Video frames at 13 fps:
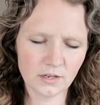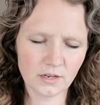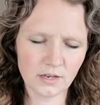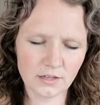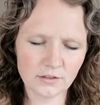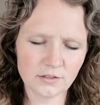
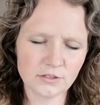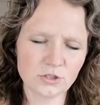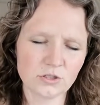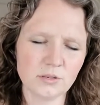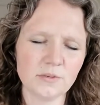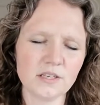it
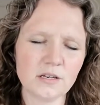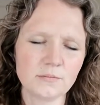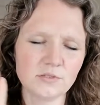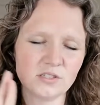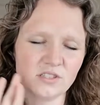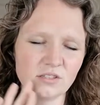literally
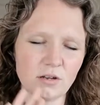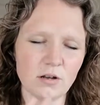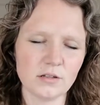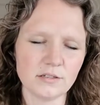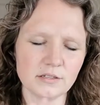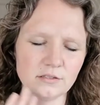becomes a
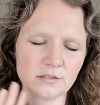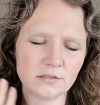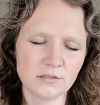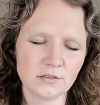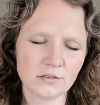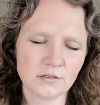solid.
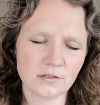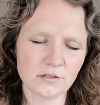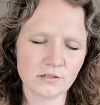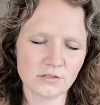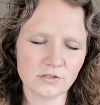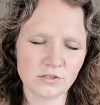
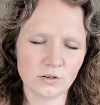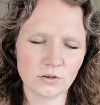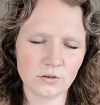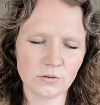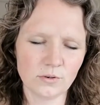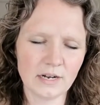
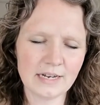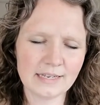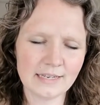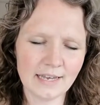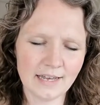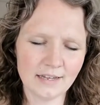So
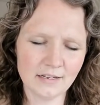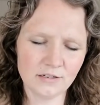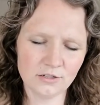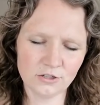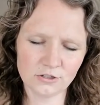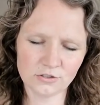again,
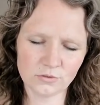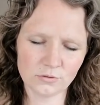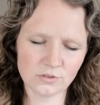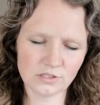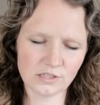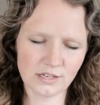your soul
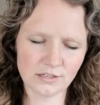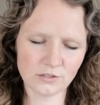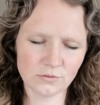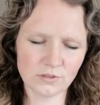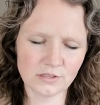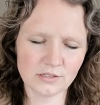is yet
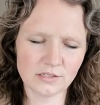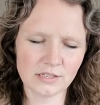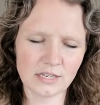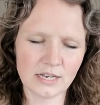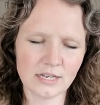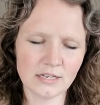doing this
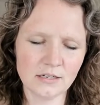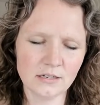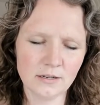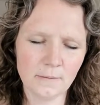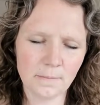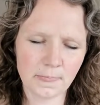again,
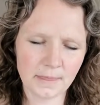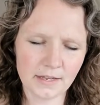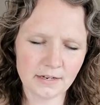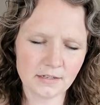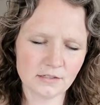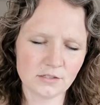
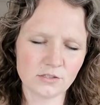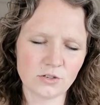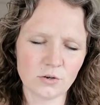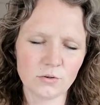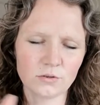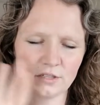and it's
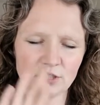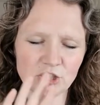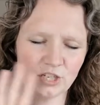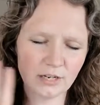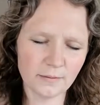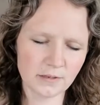totally
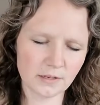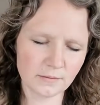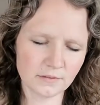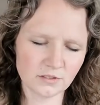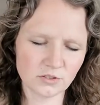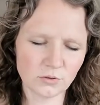jamming up
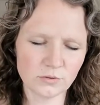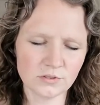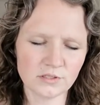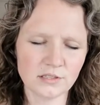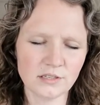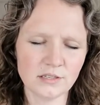this whole
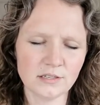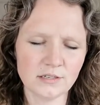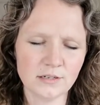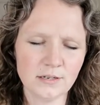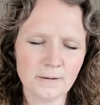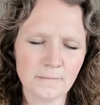
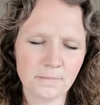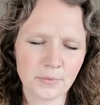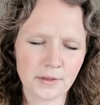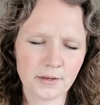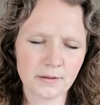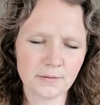scene,
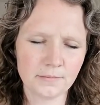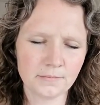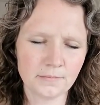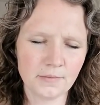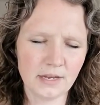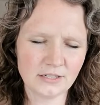
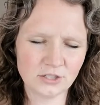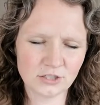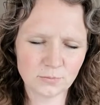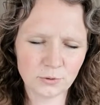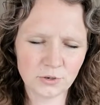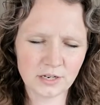and
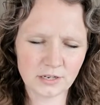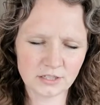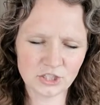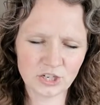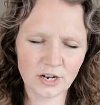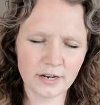just putting a
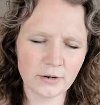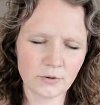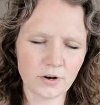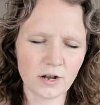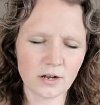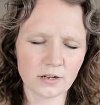giant
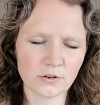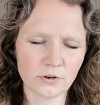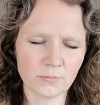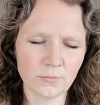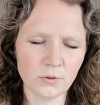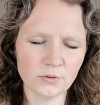rock
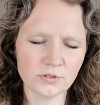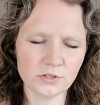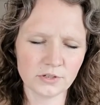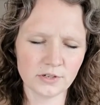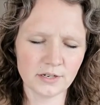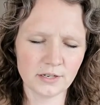or
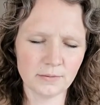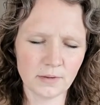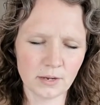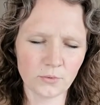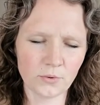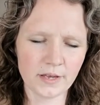boulder in
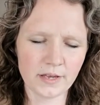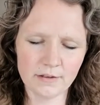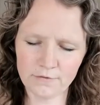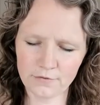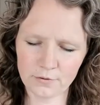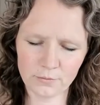my way
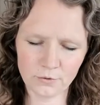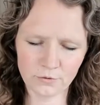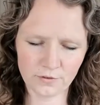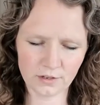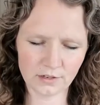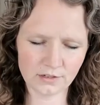from
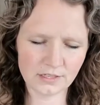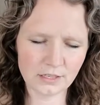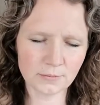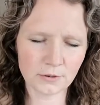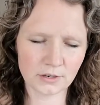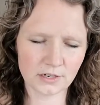moving
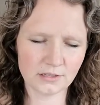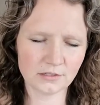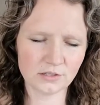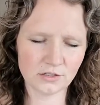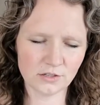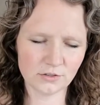deeper
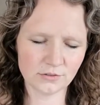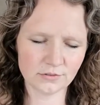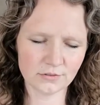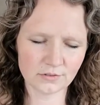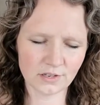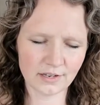into you,
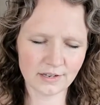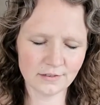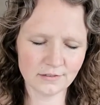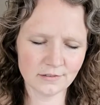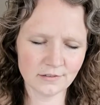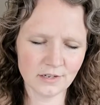
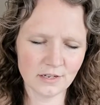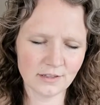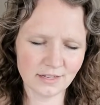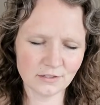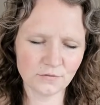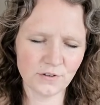okay?
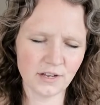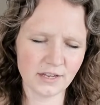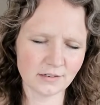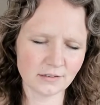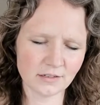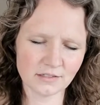That's
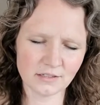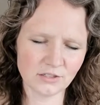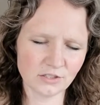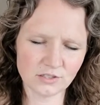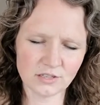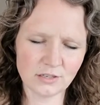fine, because I
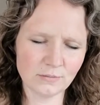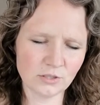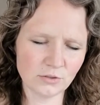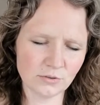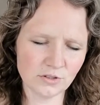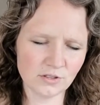just keep
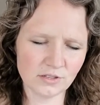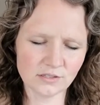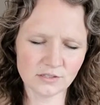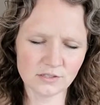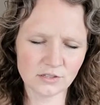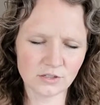doing
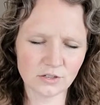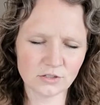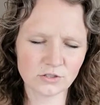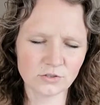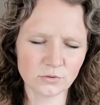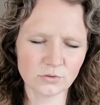this until
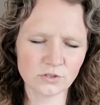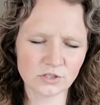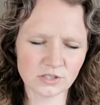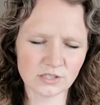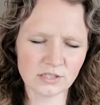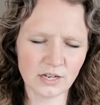your soul
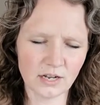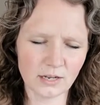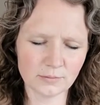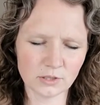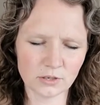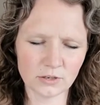just
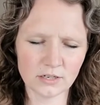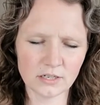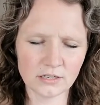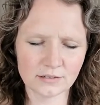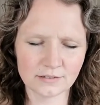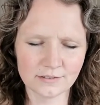stops
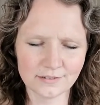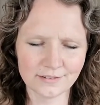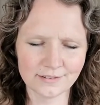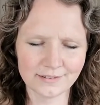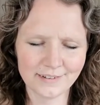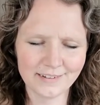already.
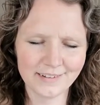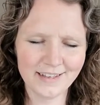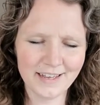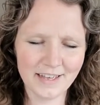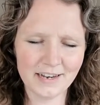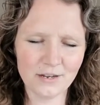
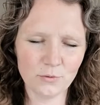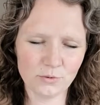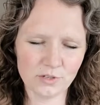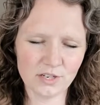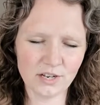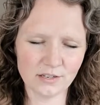And
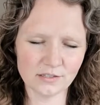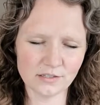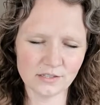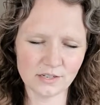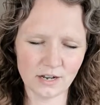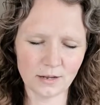it does
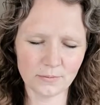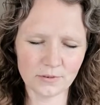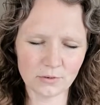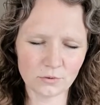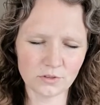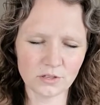stop. It
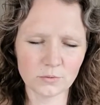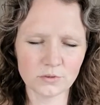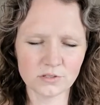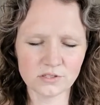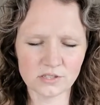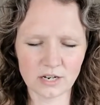really
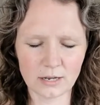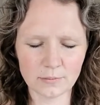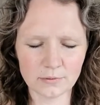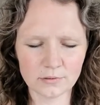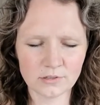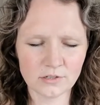will
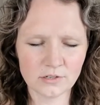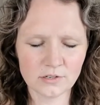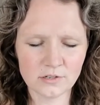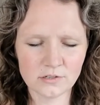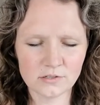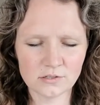stop.
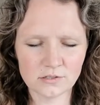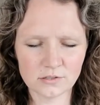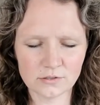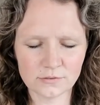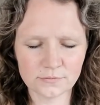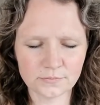
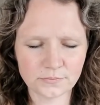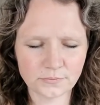So,